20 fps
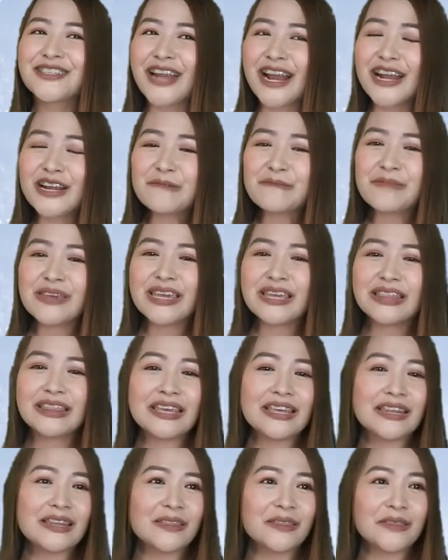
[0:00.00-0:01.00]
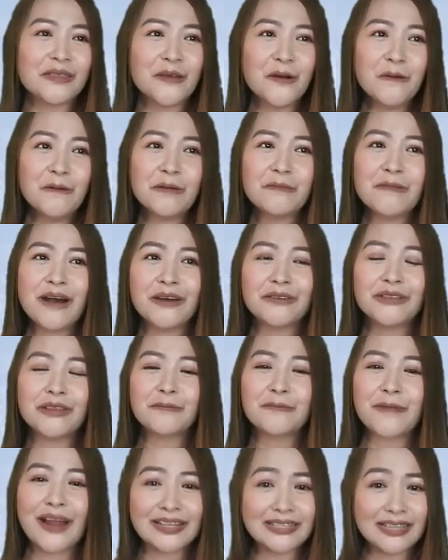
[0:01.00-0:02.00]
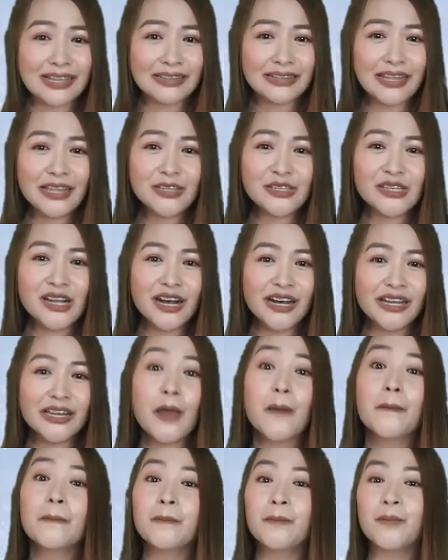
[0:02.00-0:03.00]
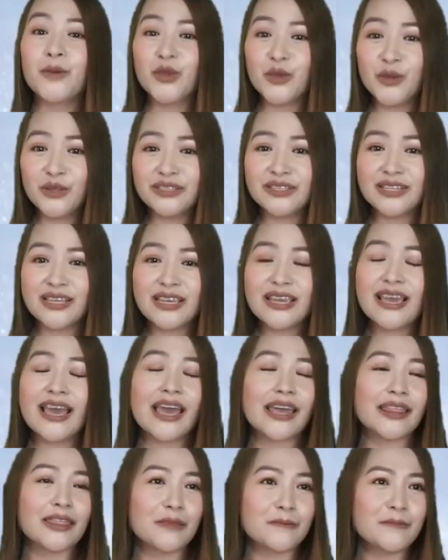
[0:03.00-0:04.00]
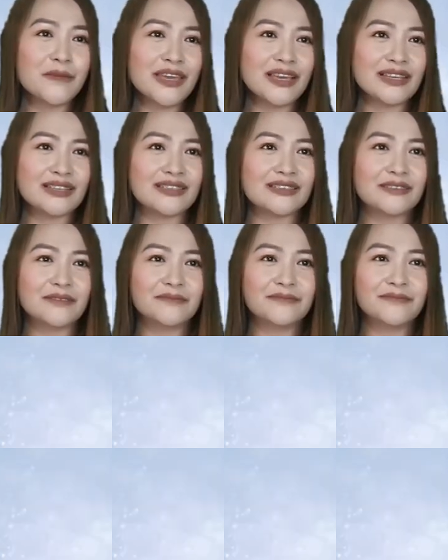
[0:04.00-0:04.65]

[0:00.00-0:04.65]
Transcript: Jeremy didn't know about the presentation, Beauty and the Beast.